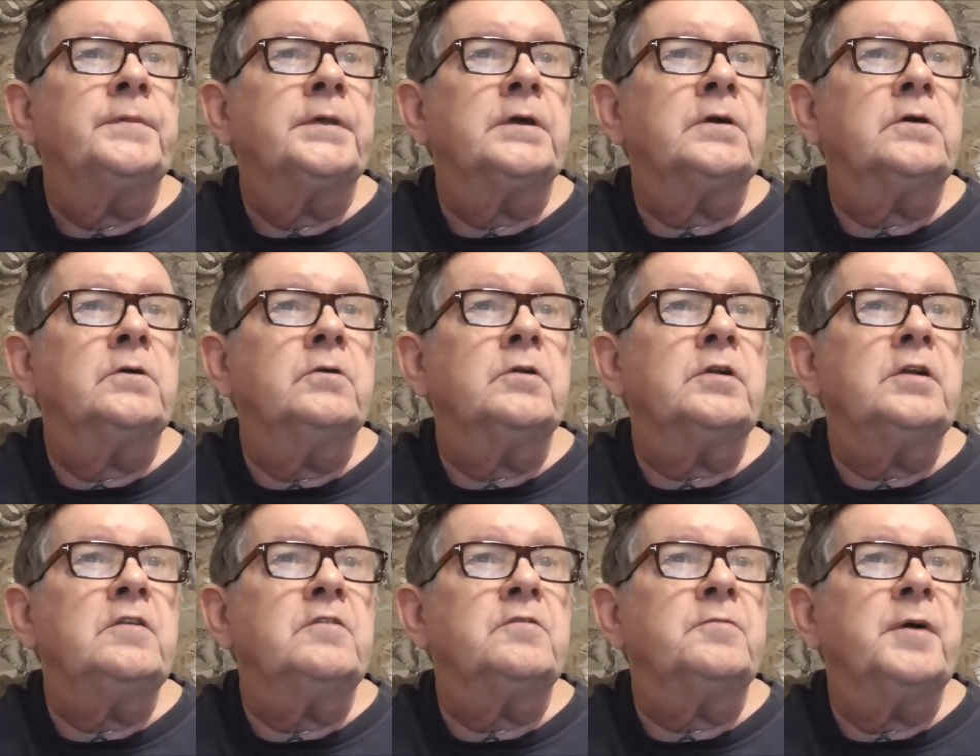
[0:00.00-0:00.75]

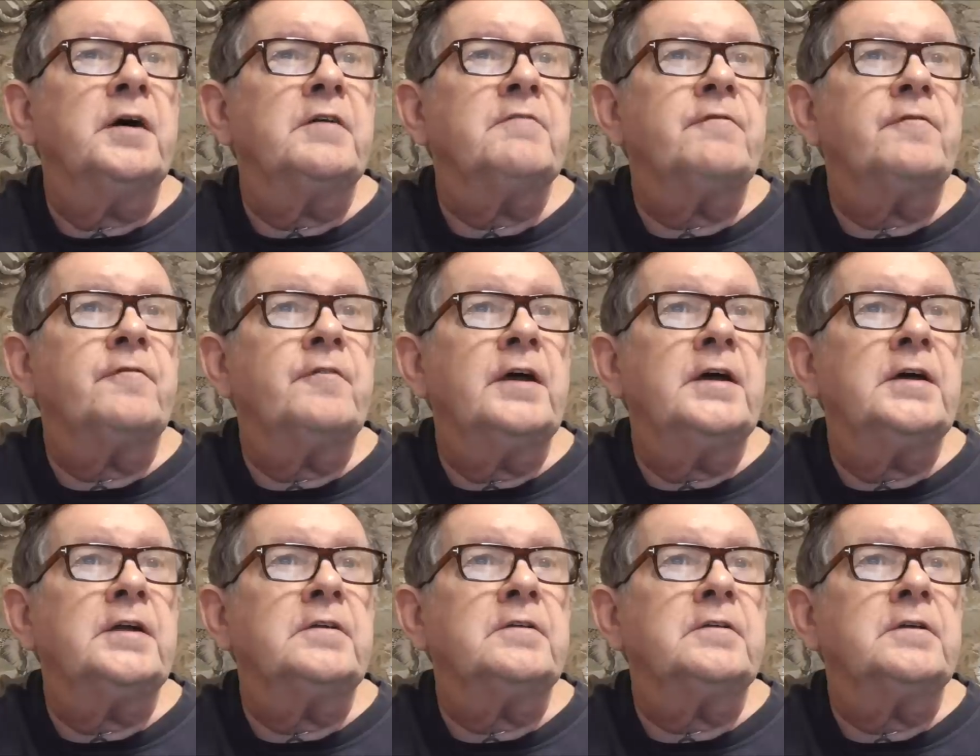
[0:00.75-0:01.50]
According to my
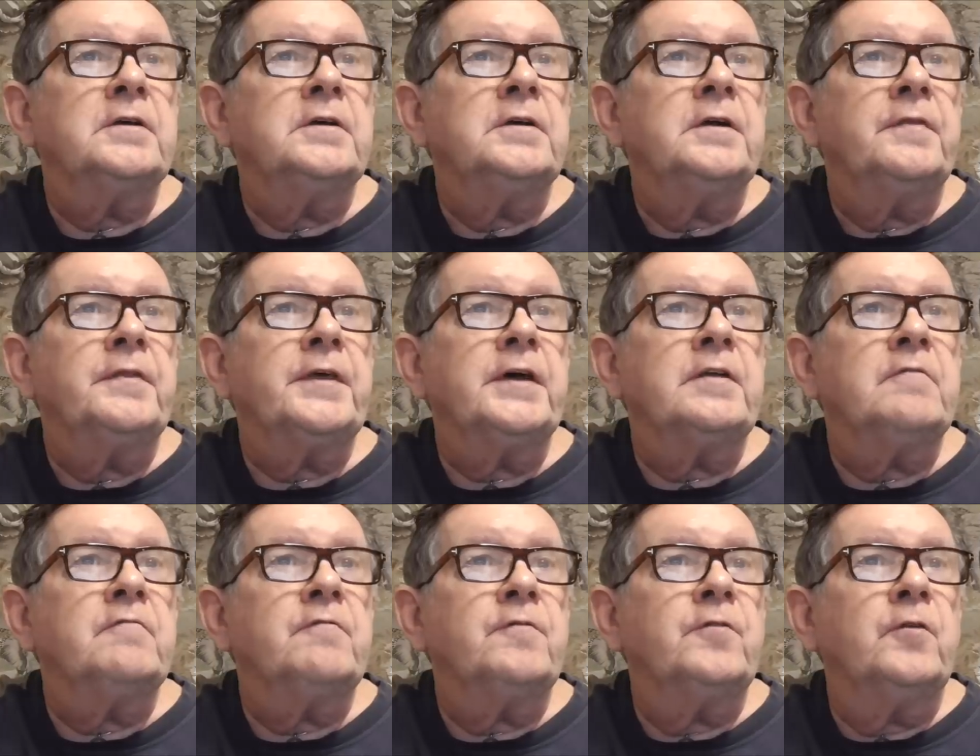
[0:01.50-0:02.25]
friend
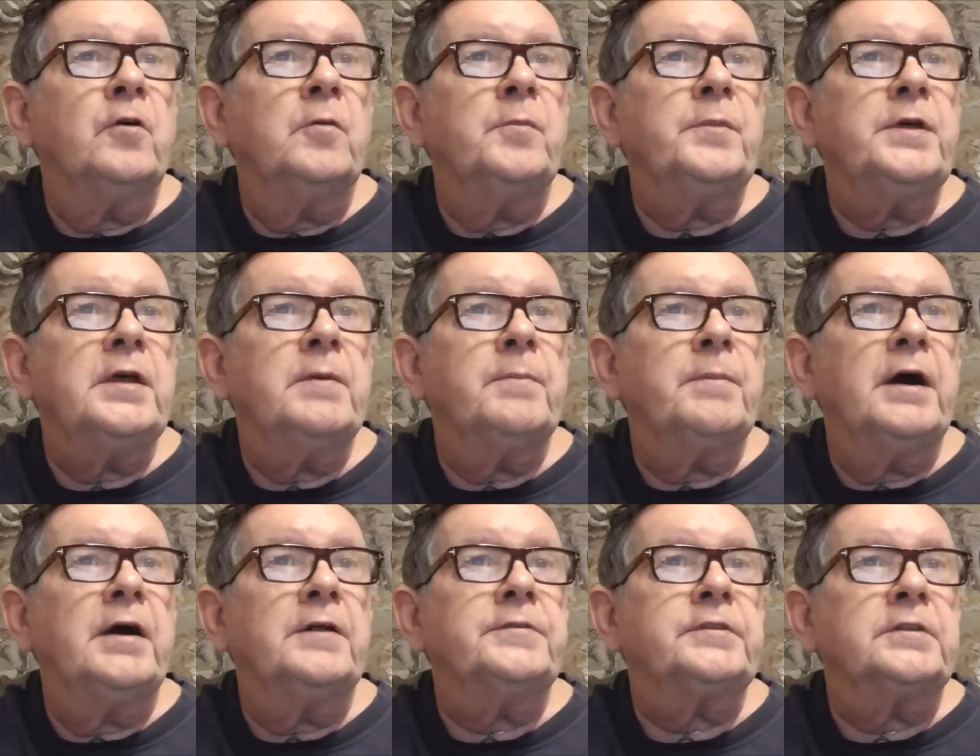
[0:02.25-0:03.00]
that informed me
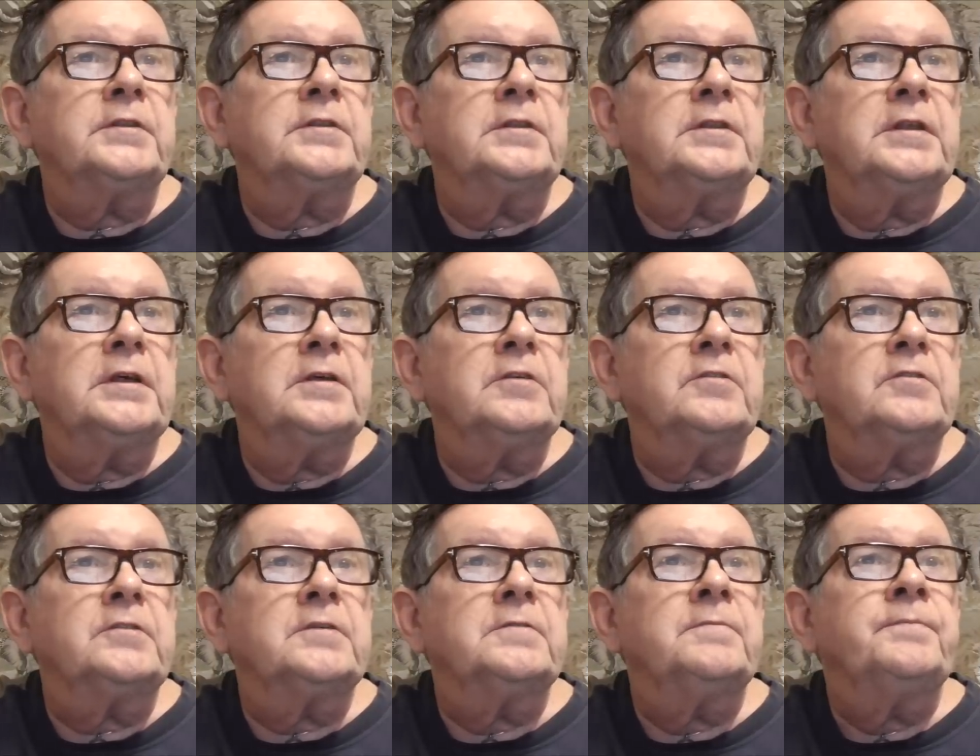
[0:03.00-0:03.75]
about
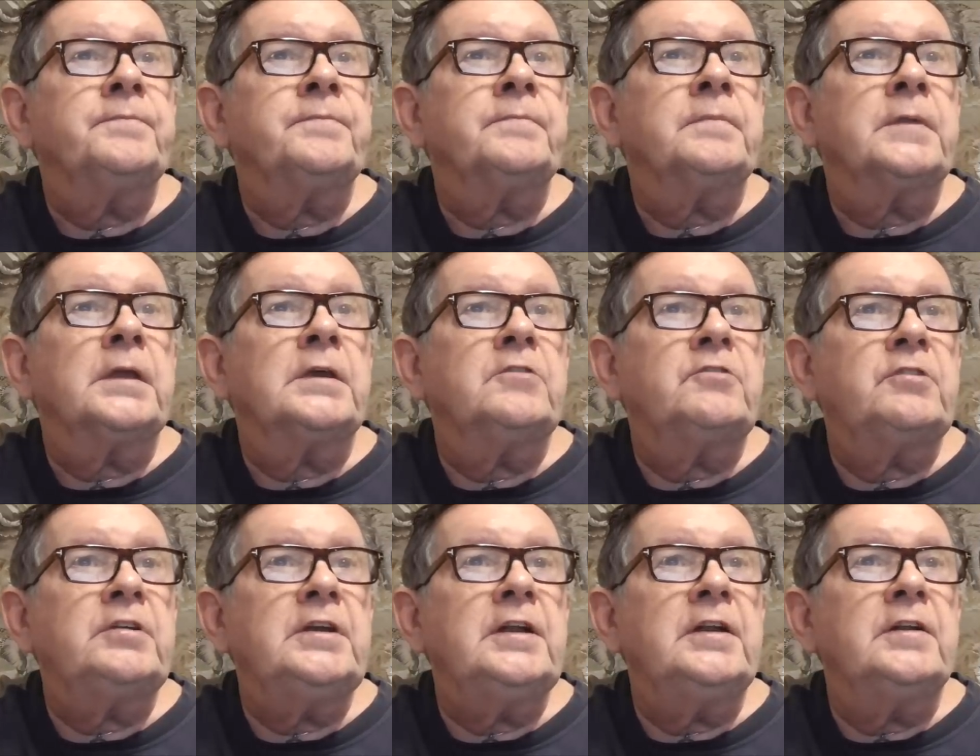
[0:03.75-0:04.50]
this,
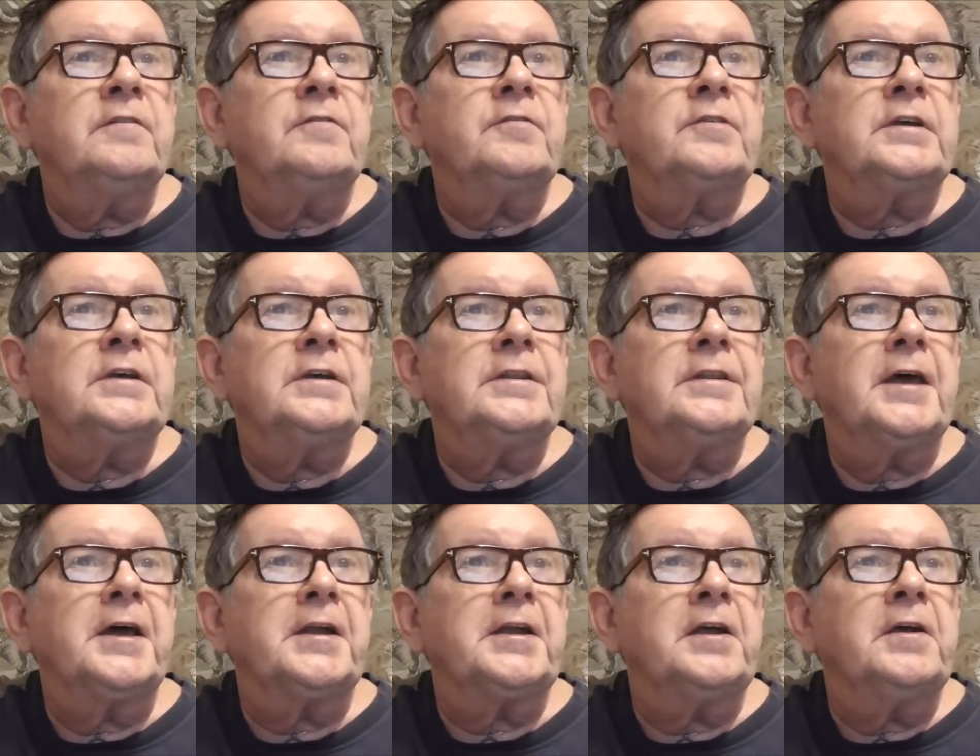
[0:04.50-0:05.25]
she lives in
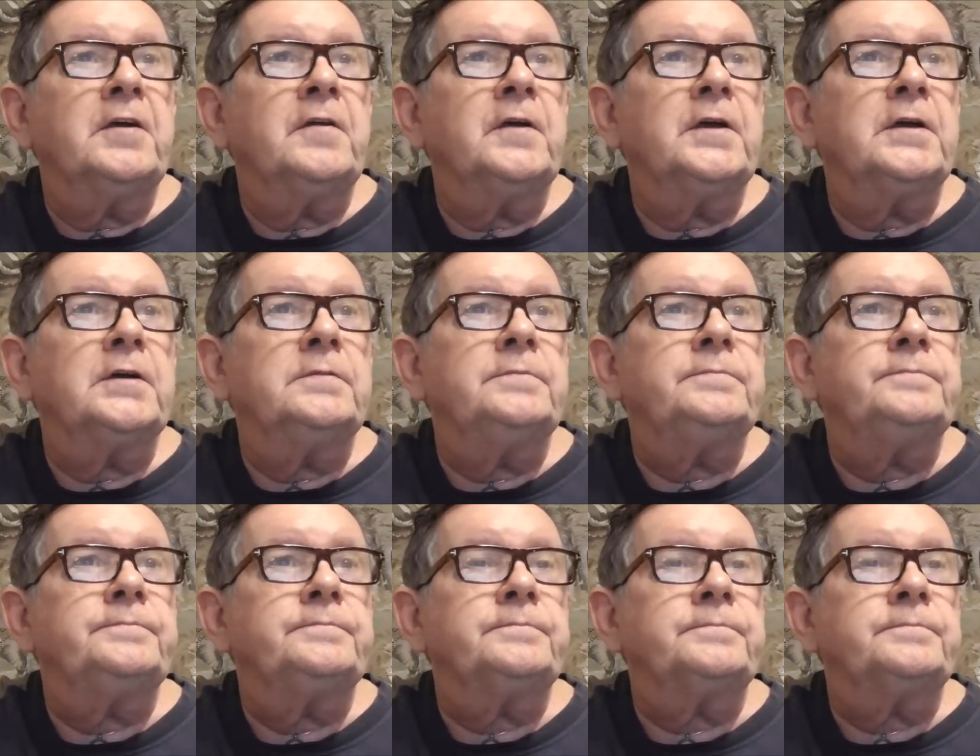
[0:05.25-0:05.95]
that area.